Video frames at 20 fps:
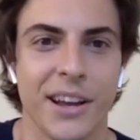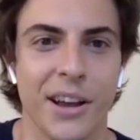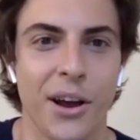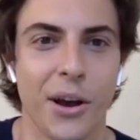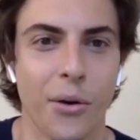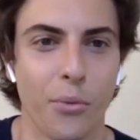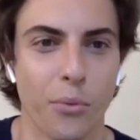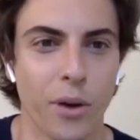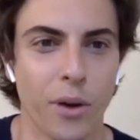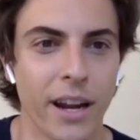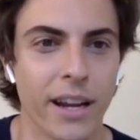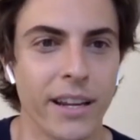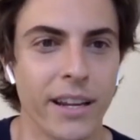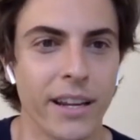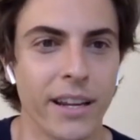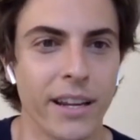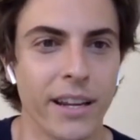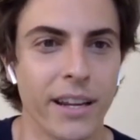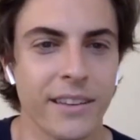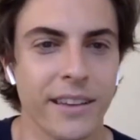All
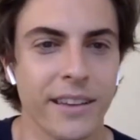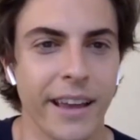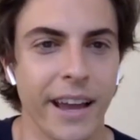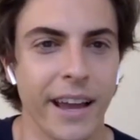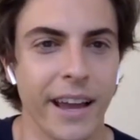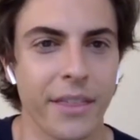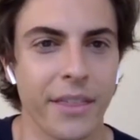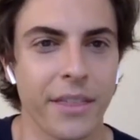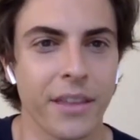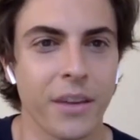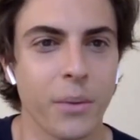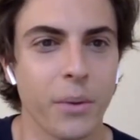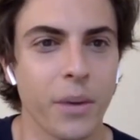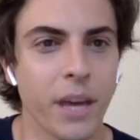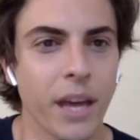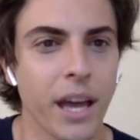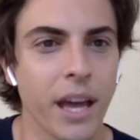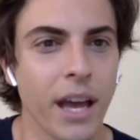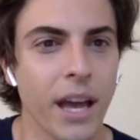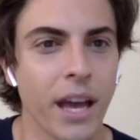right, I think we
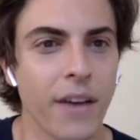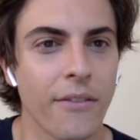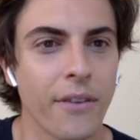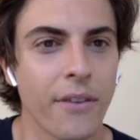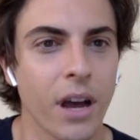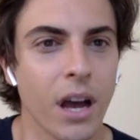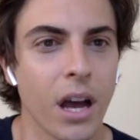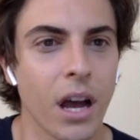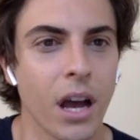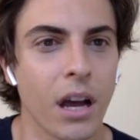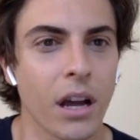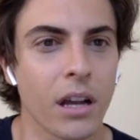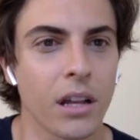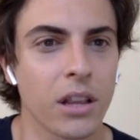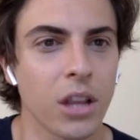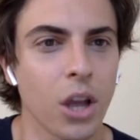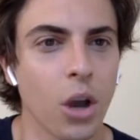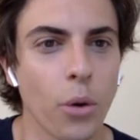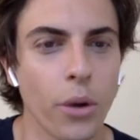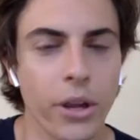have
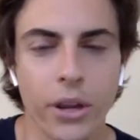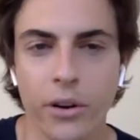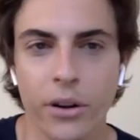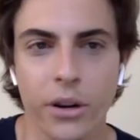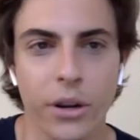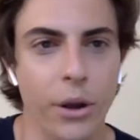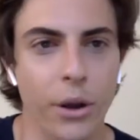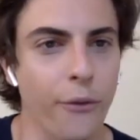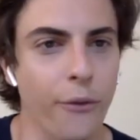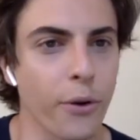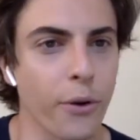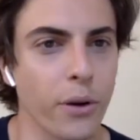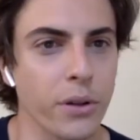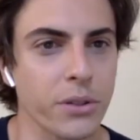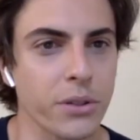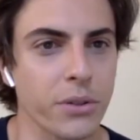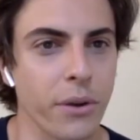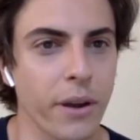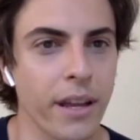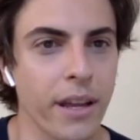Chloe, you're gonna go
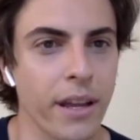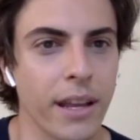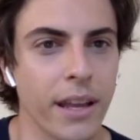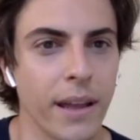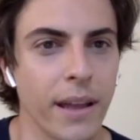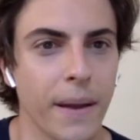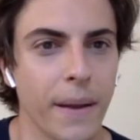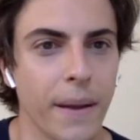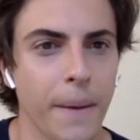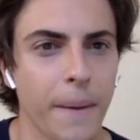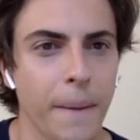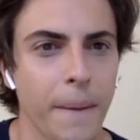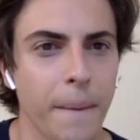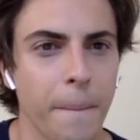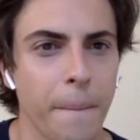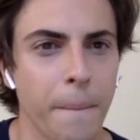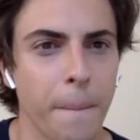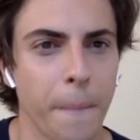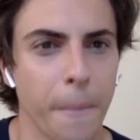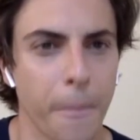first, right?
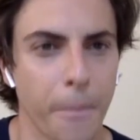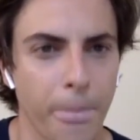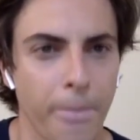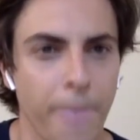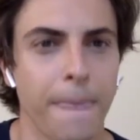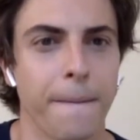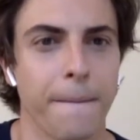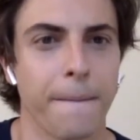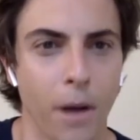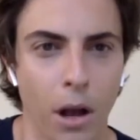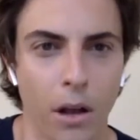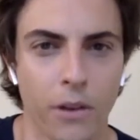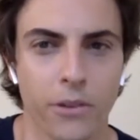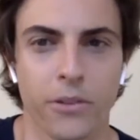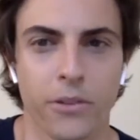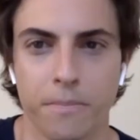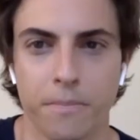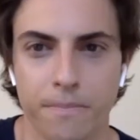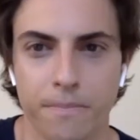Awesome.